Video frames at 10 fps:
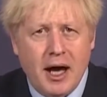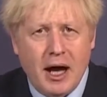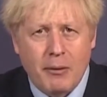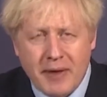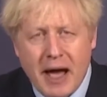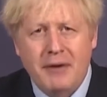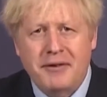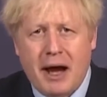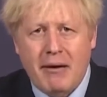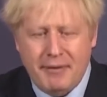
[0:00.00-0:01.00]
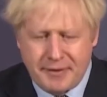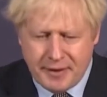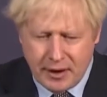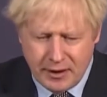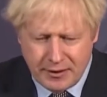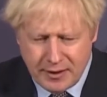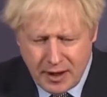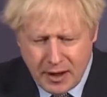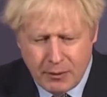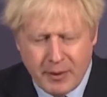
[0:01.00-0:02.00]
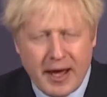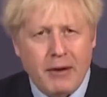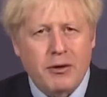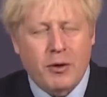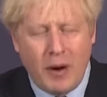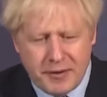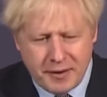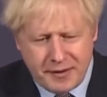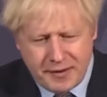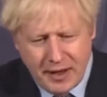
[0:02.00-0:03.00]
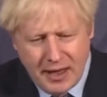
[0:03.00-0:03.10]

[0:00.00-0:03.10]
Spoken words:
without tariffs and without quotas